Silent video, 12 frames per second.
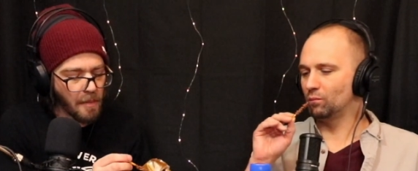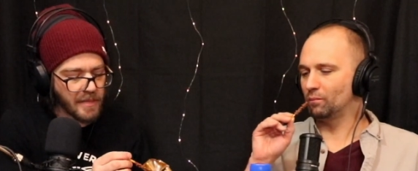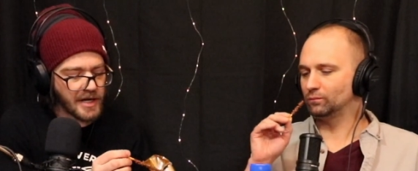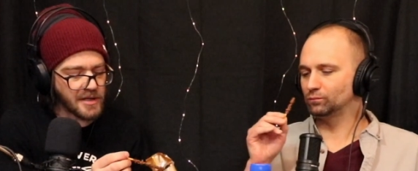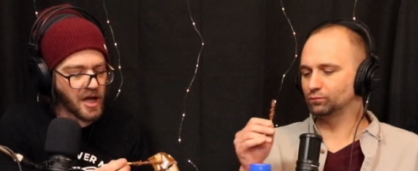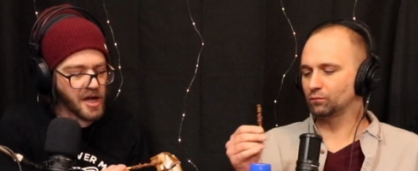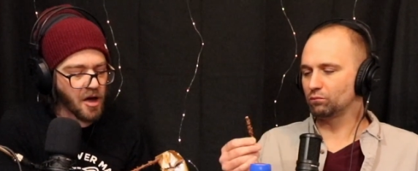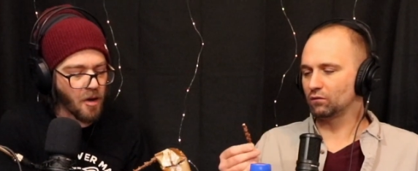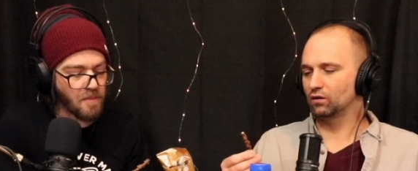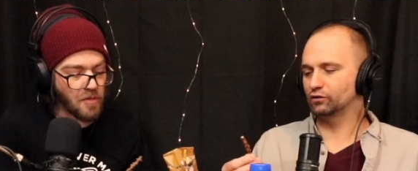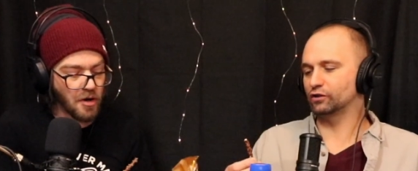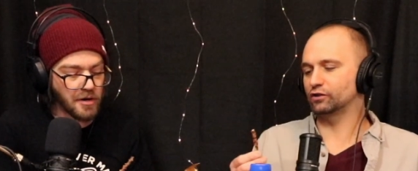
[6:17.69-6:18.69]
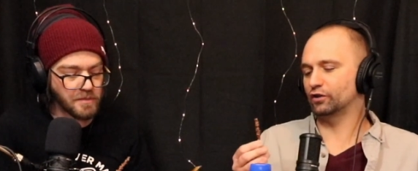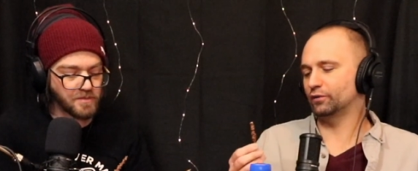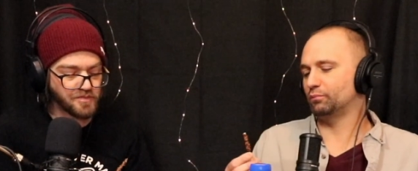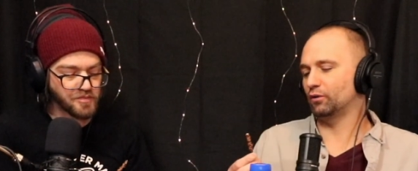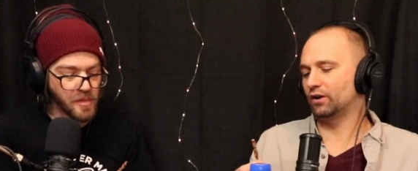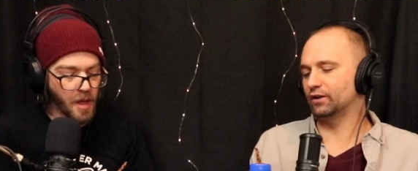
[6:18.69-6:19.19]
Speaker 1: I like it. You it's know, good
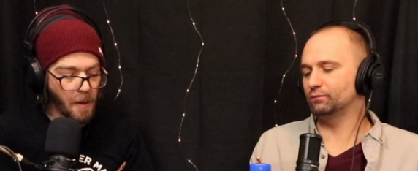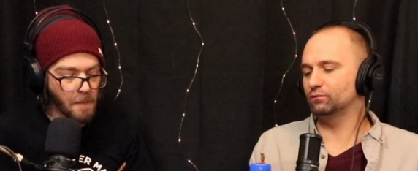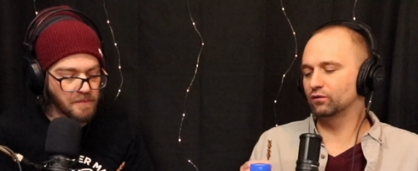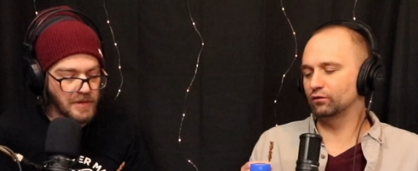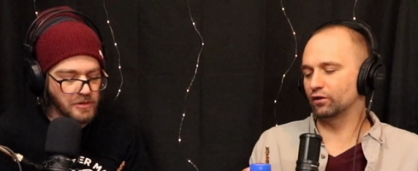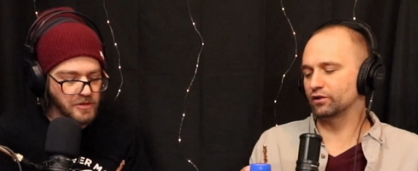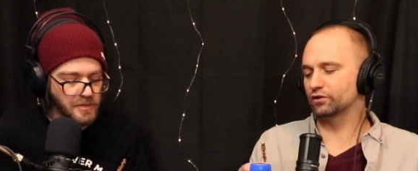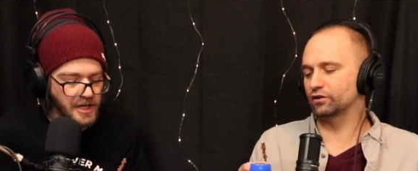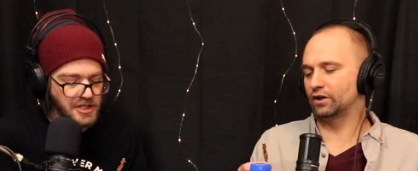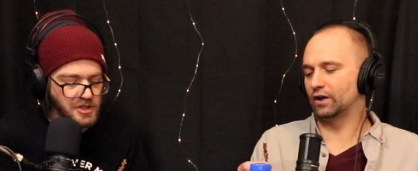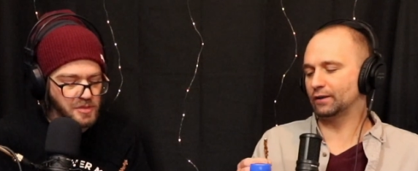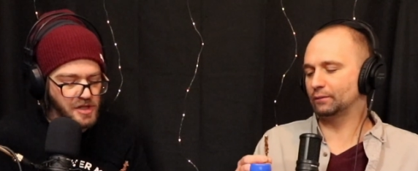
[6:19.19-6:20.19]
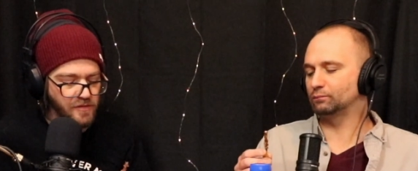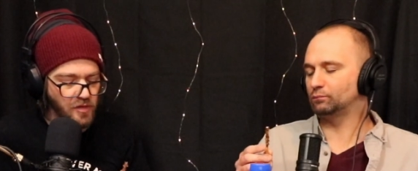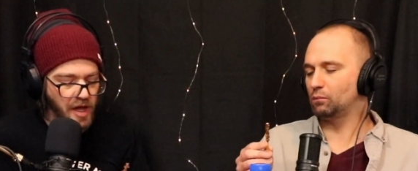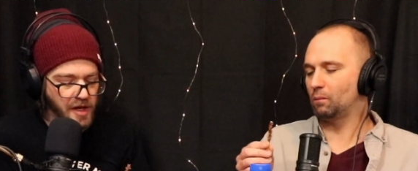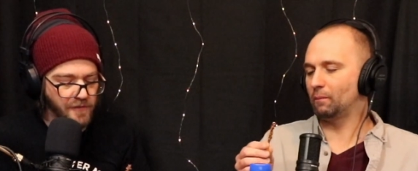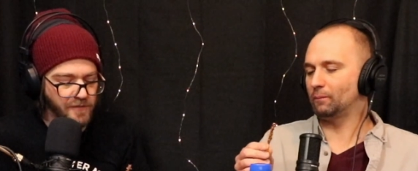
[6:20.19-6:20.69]
blend. It reminds snack. me of
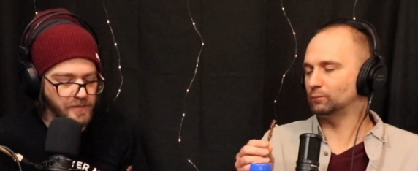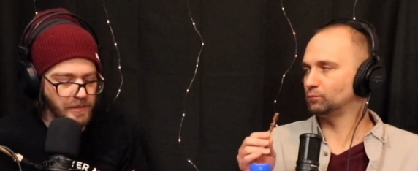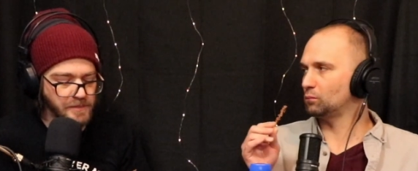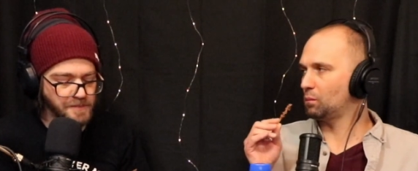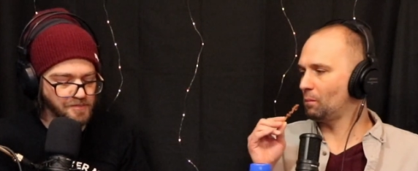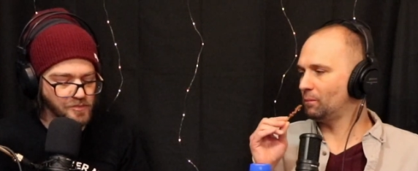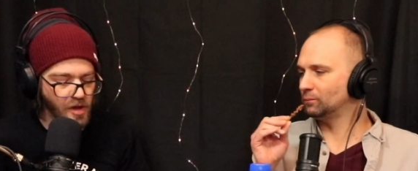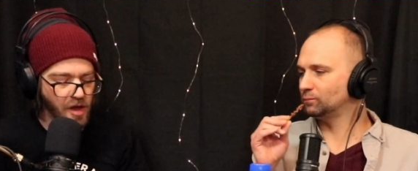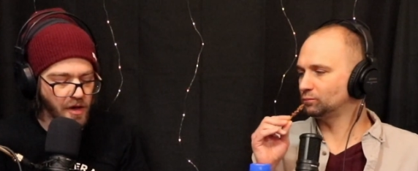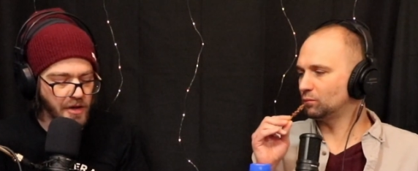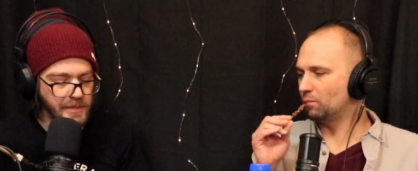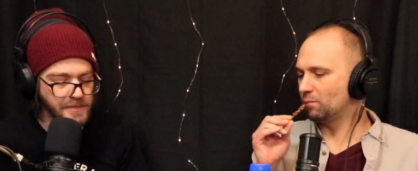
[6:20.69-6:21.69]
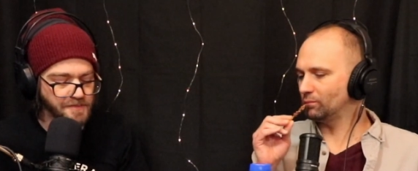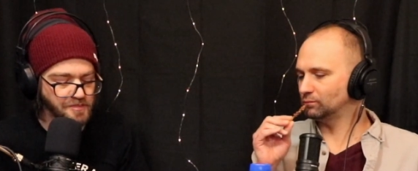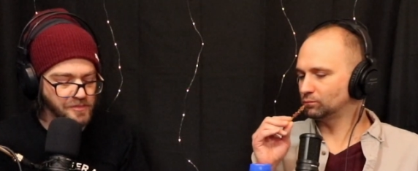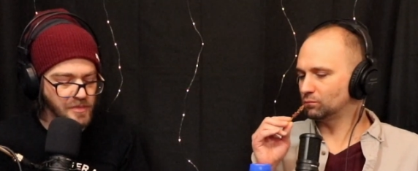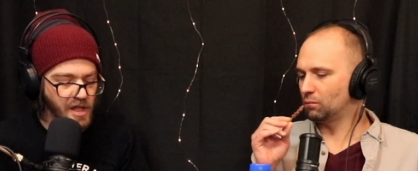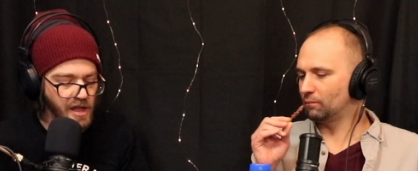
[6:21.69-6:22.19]
like a like um
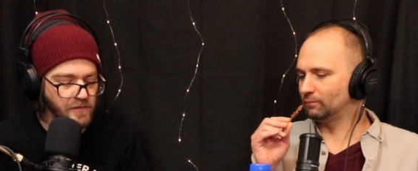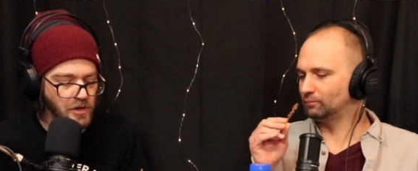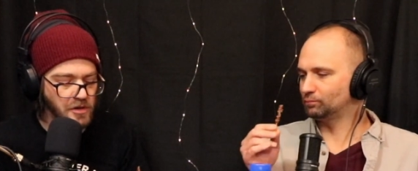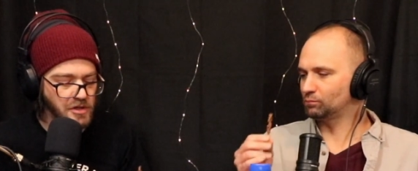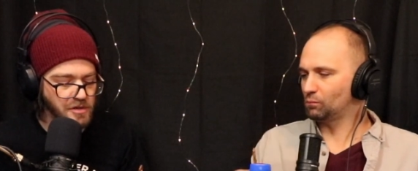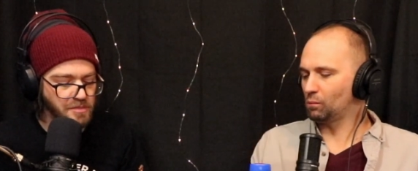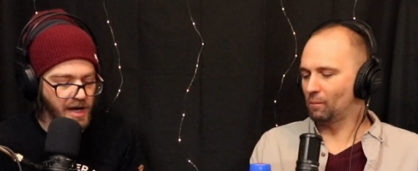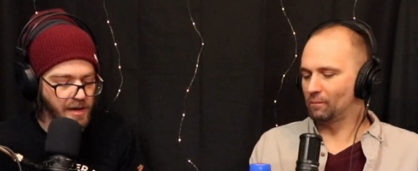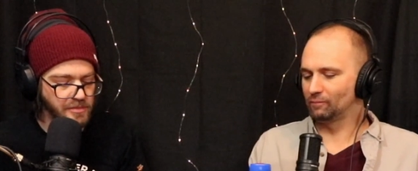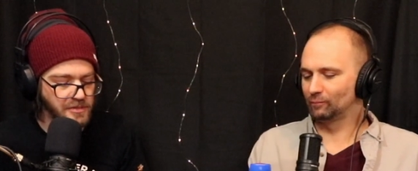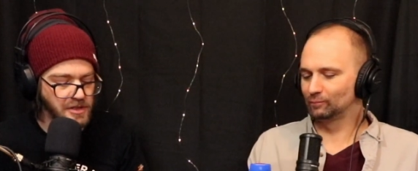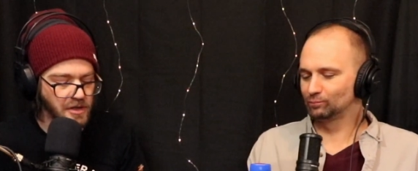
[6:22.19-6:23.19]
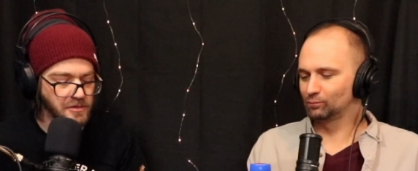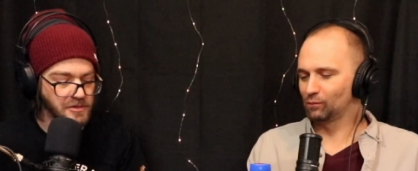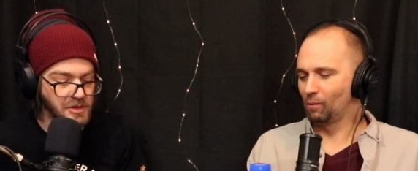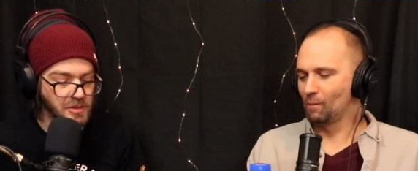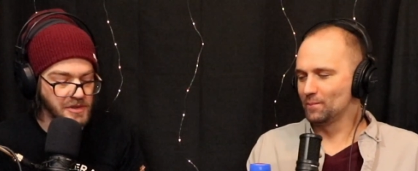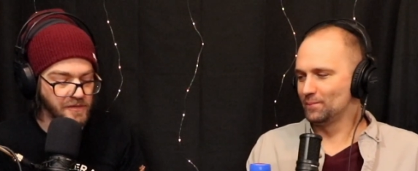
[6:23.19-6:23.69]
even though you could probably you know
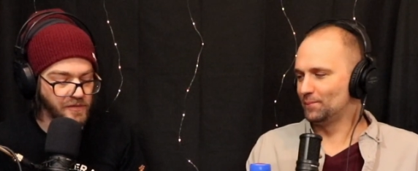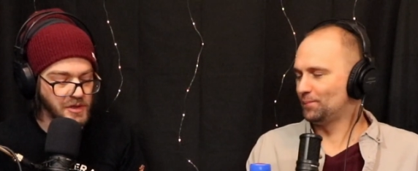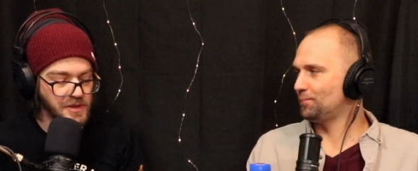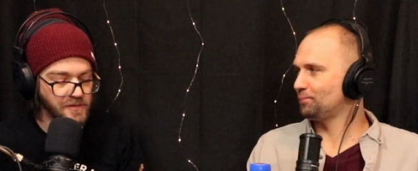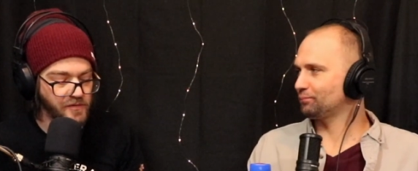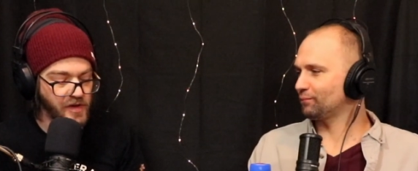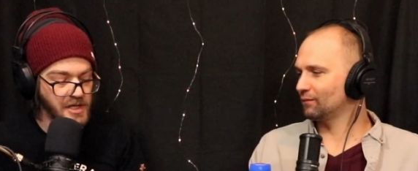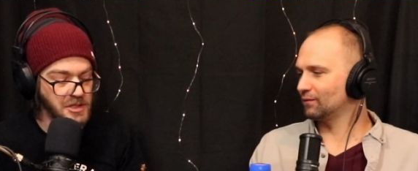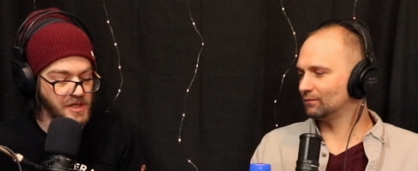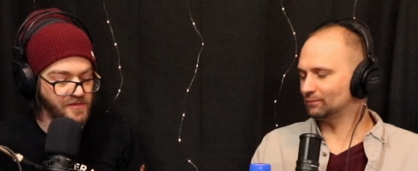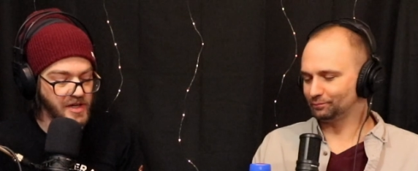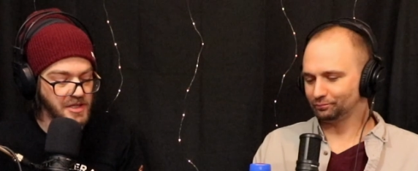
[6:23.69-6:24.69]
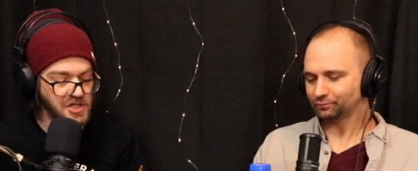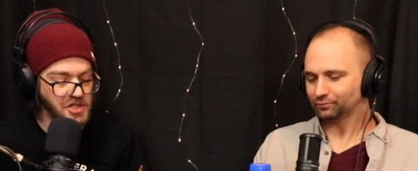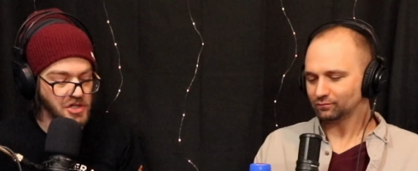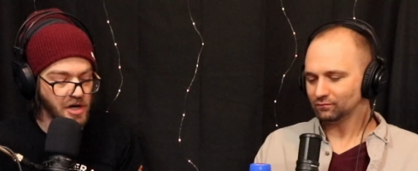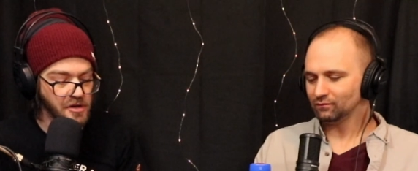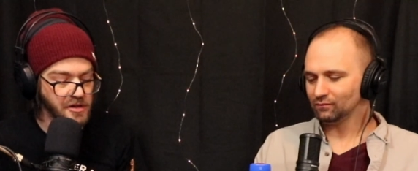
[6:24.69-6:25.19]
this wasn't this isn't fancy fancy
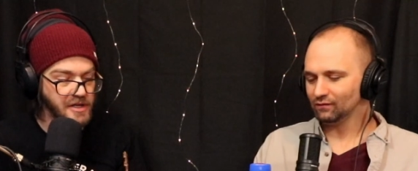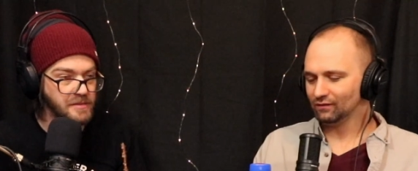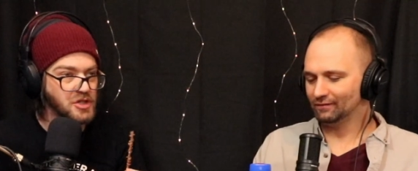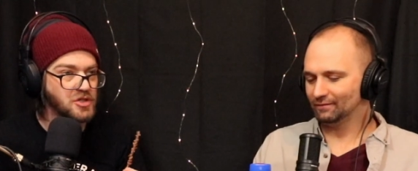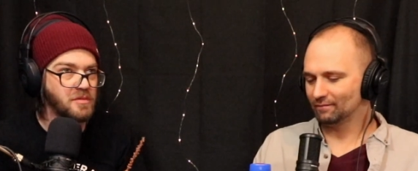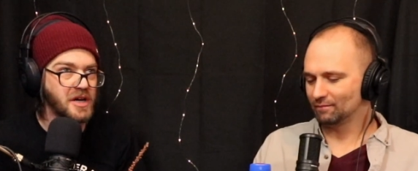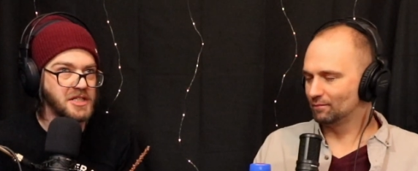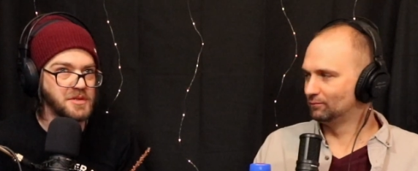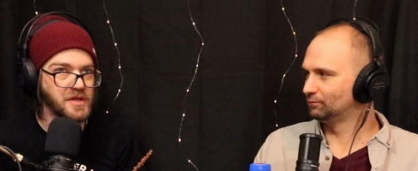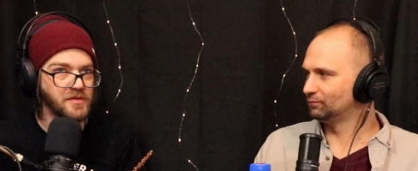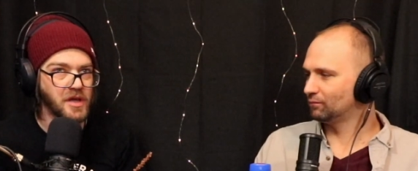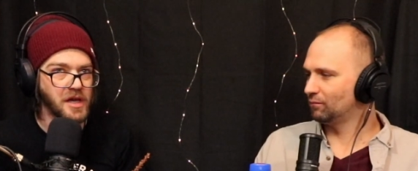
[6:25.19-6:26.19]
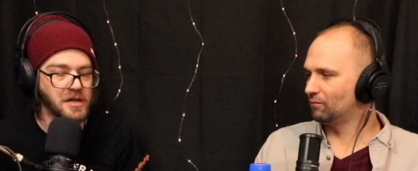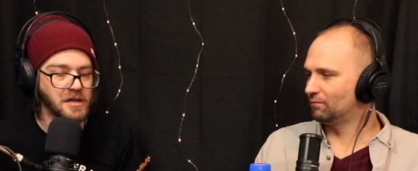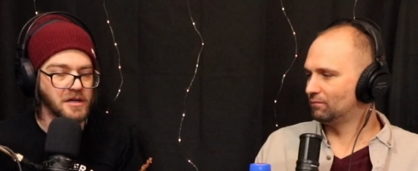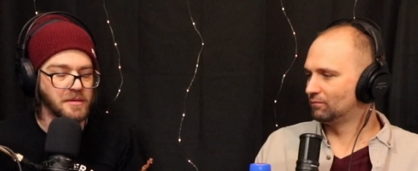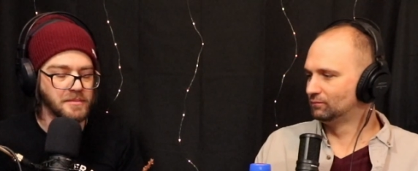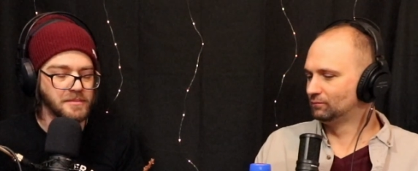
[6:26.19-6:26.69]
chocolate. This reminds me of like
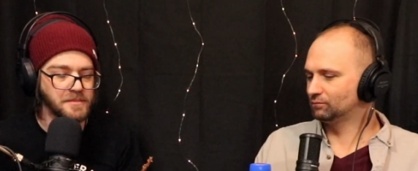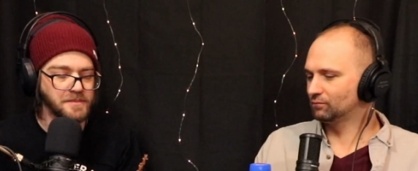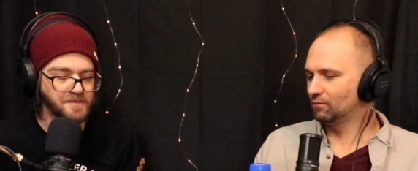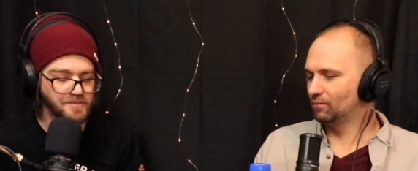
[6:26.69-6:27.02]
um